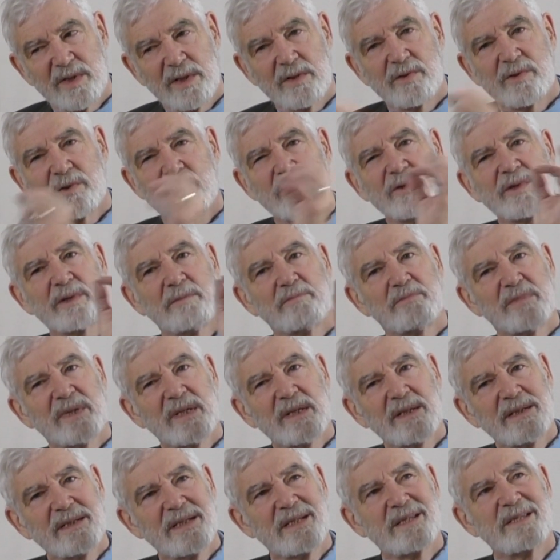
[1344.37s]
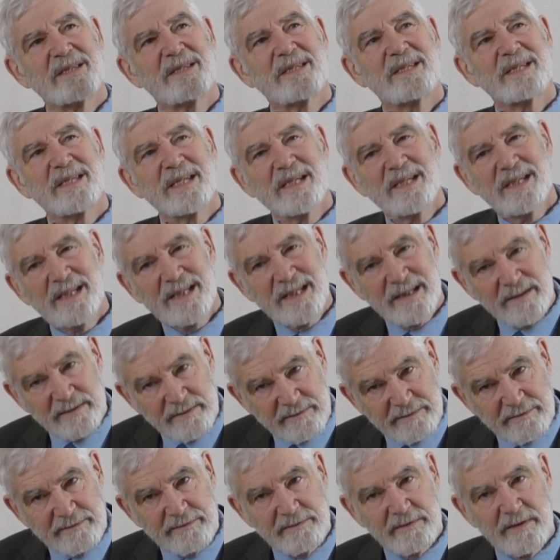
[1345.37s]
Is there something distinctive
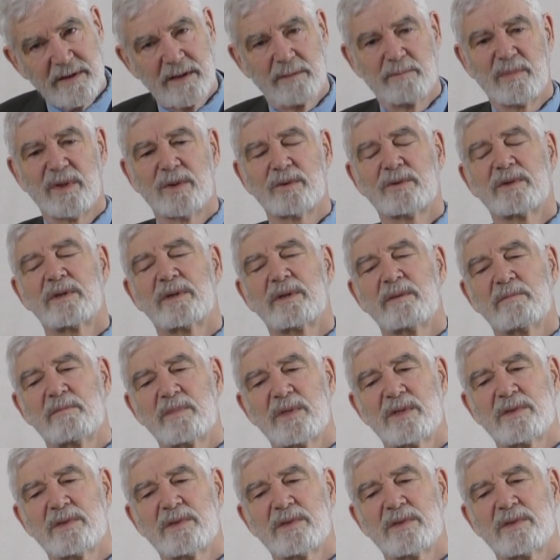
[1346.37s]
about them?